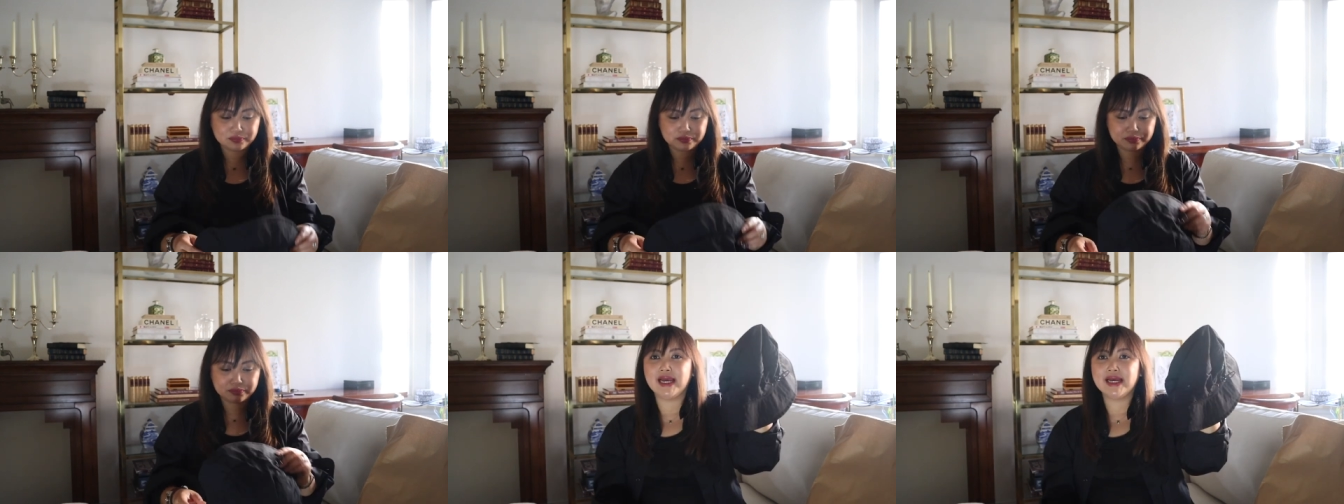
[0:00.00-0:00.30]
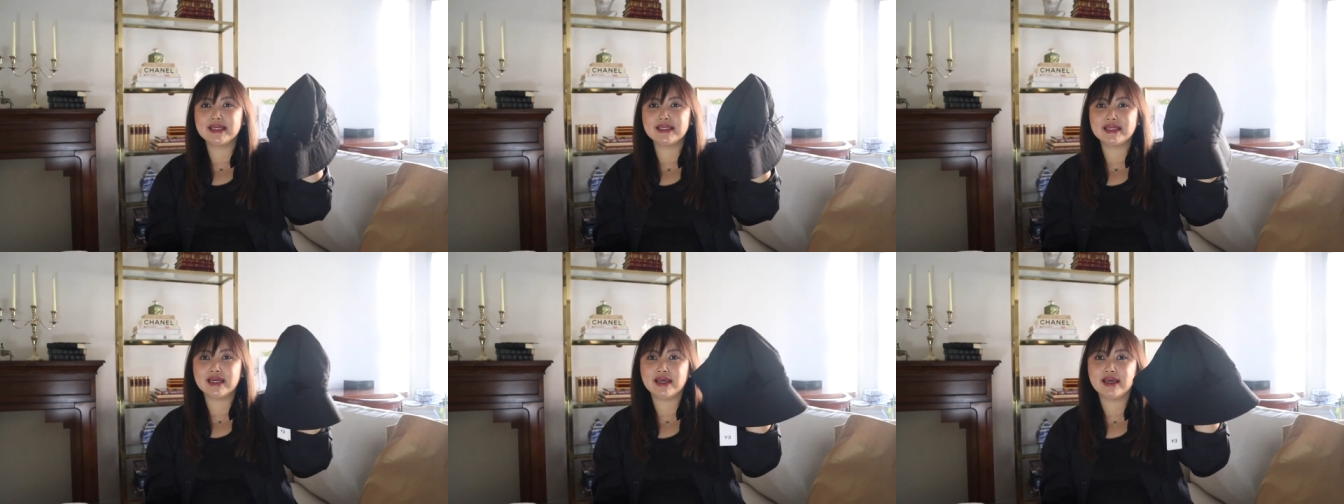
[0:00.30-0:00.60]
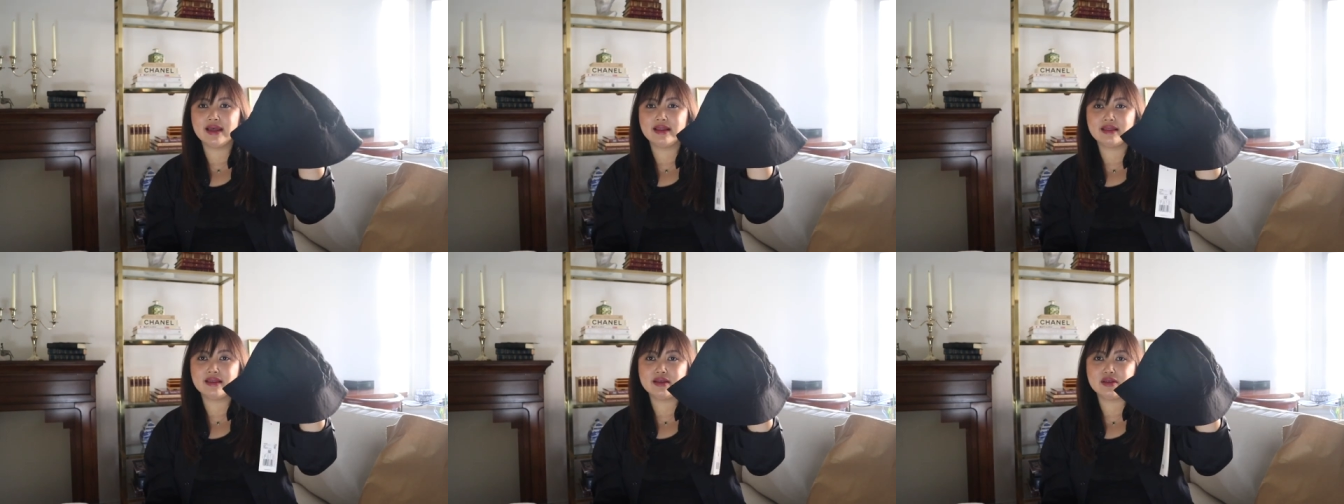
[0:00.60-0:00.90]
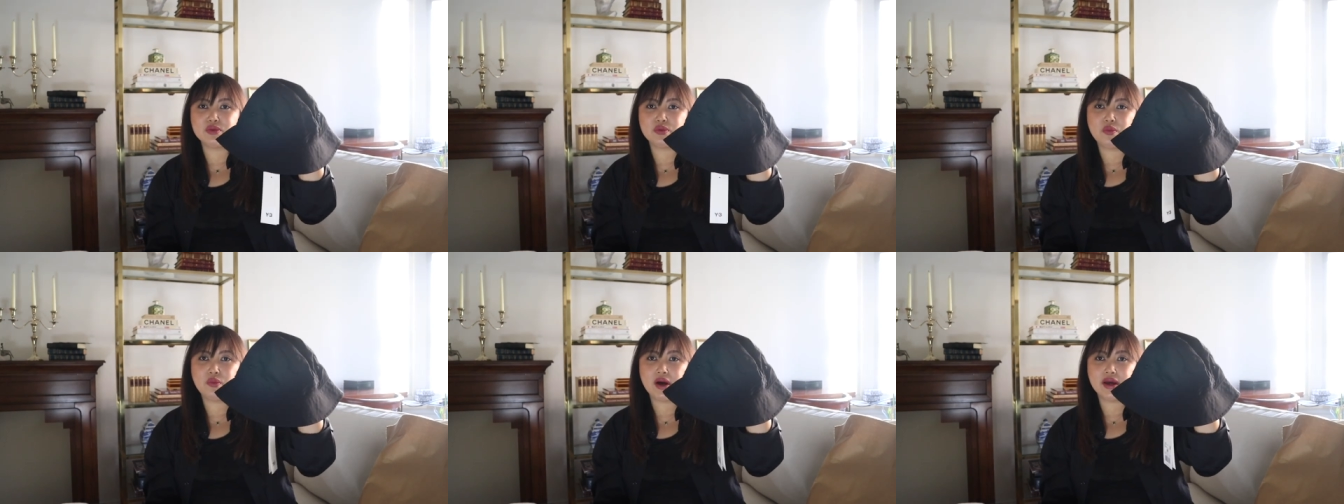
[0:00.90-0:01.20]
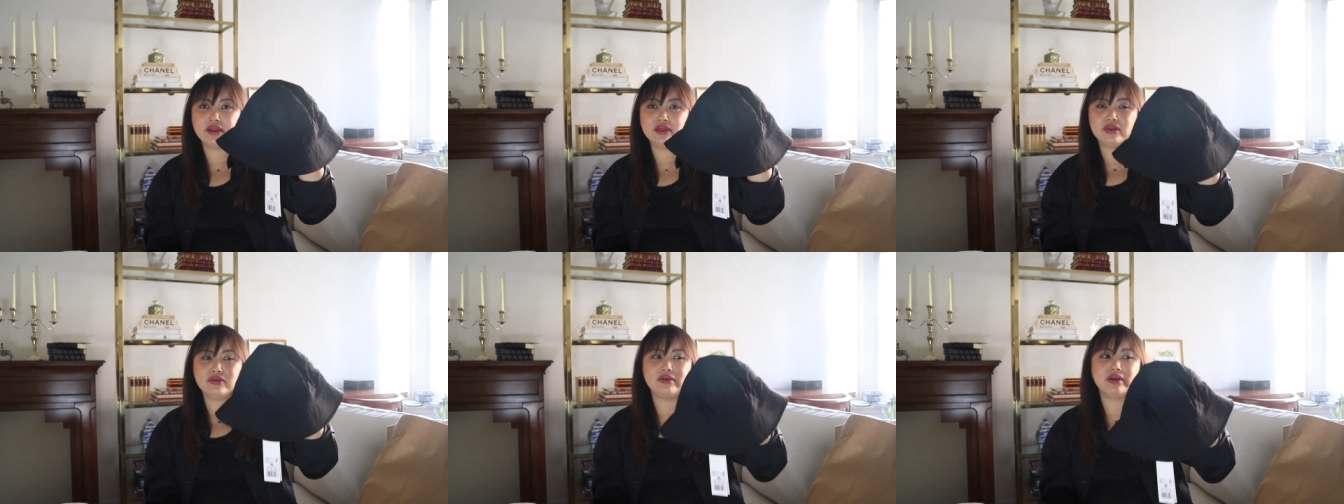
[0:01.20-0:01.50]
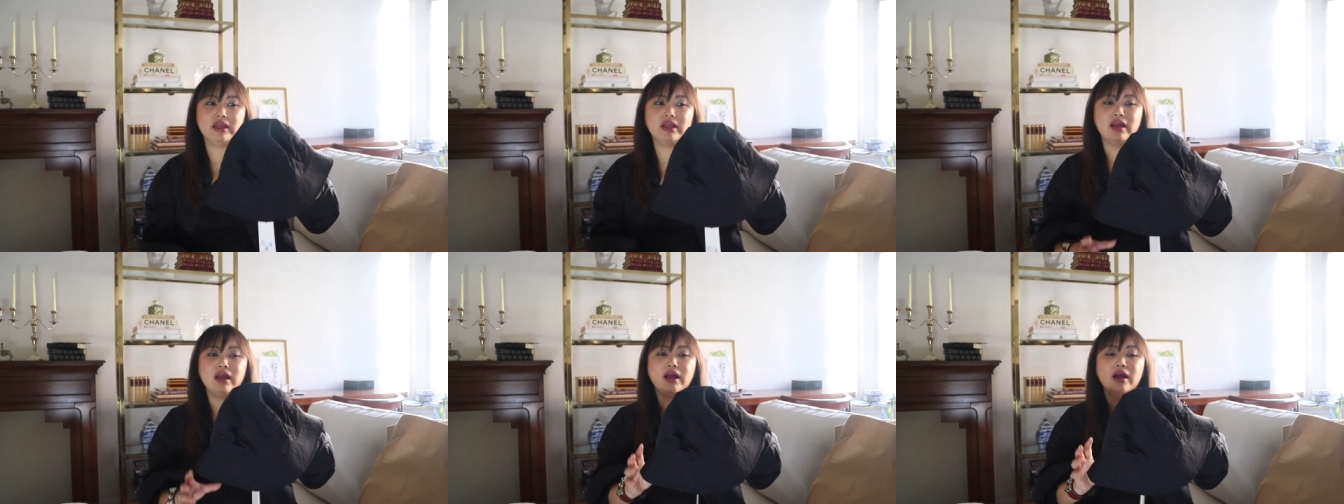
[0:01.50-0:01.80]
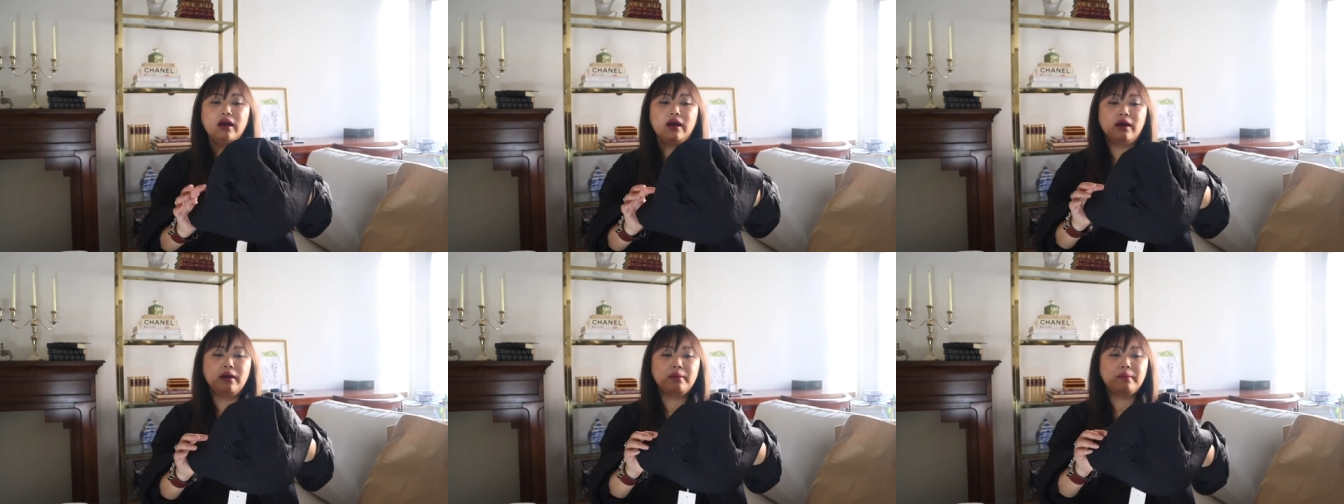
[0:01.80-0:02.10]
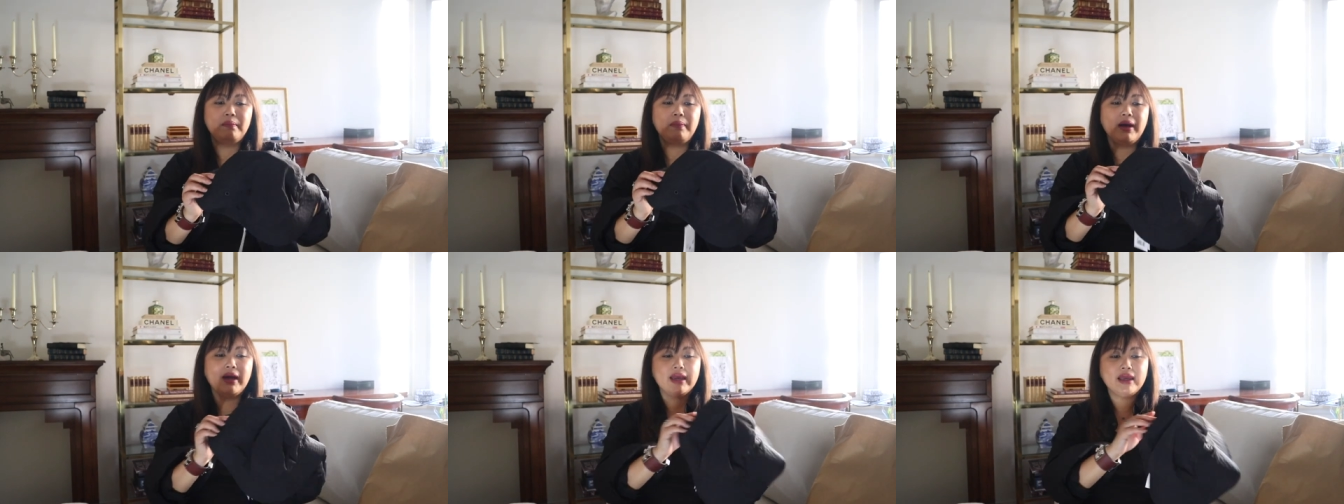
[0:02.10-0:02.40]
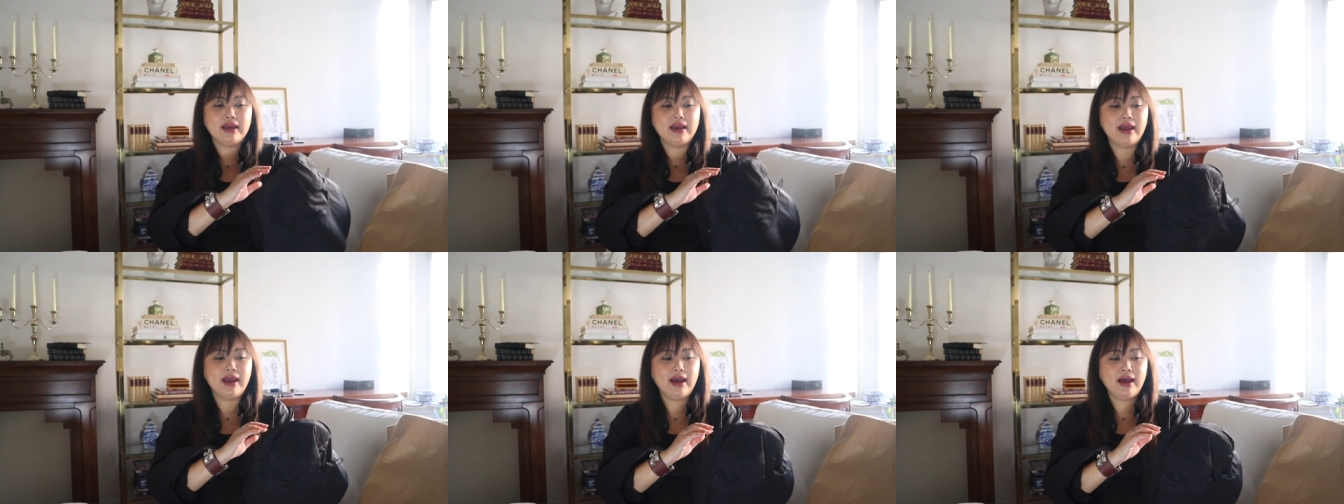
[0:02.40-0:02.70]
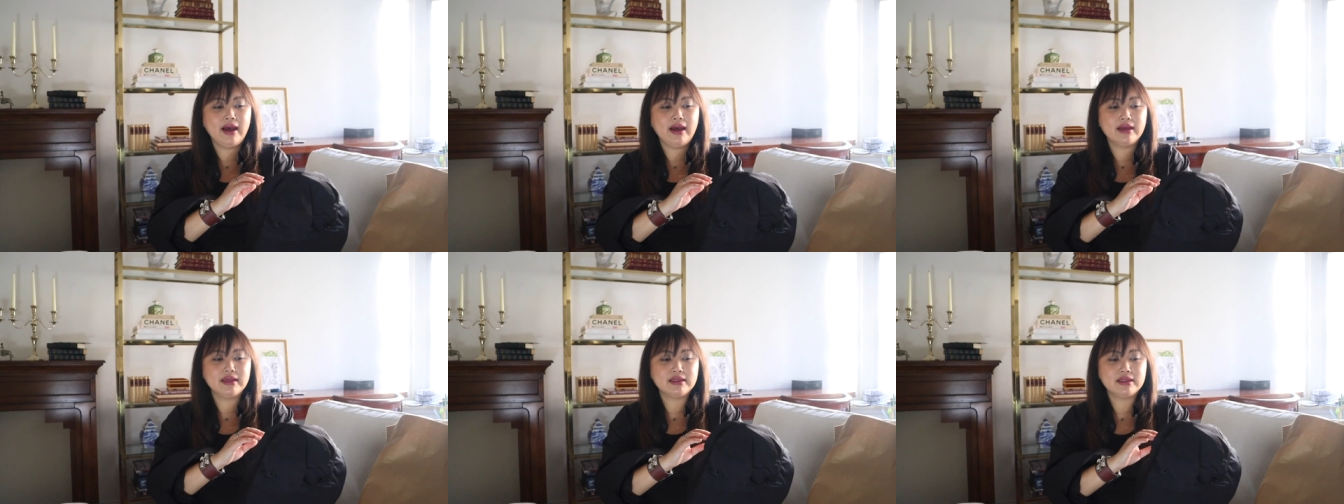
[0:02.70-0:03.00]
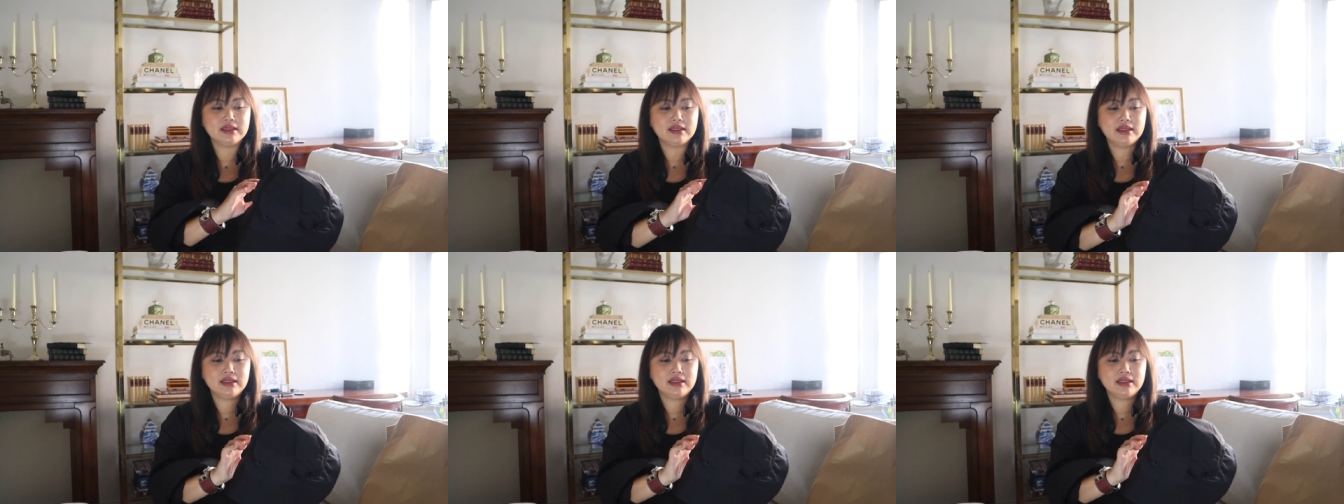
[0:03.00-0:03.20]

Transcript: Next I get this Y3 bucket hat.